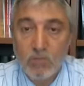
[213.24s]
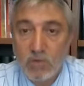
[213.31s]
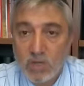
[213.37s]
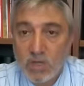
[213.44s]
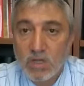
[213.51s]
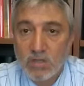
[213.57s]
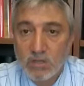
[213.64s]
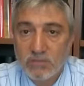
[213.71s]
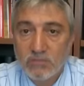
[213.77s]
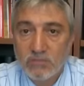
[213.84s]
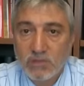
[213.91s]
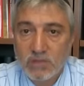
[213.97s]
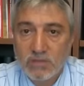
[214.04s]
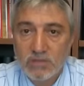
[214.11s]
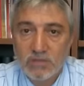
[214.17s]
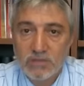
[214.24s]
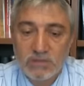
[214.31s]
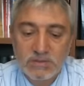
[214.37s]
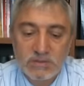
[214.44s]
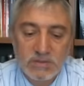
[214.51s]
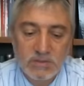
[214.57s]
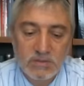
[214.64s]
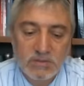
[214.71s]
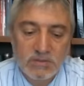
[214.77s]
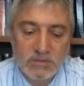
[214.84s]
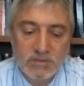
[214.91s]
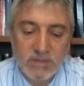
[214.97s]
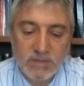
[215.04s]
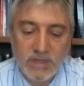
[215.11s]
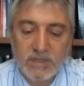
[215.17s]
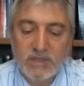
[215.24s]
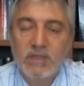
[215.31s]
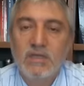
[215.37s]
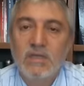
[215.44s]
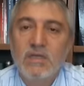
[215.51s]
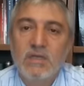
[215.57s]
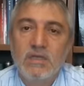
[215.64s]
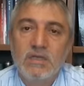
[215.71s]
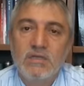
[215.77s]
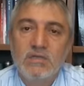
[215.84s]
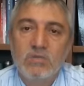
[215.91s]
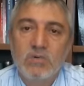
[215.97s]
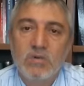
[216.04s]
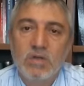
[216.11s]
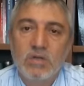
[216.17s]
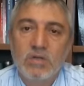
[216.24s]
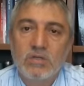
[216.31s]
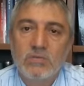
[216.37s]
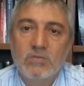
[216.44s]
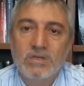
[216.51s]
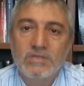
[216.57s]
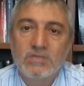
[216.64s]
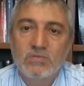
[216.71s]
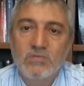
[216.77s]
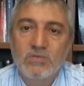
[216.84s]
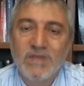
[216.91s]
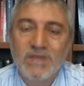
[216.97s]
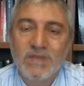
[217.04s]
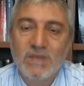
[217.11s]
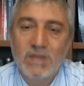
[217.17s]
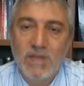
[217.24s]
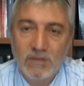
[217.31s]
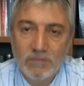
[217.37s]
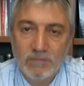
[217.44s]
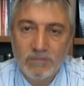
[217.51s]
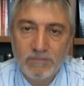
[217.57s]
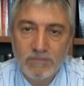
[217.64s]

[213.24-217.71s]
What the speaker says: work on, if we can say that, is to work on the Parsuf Leah.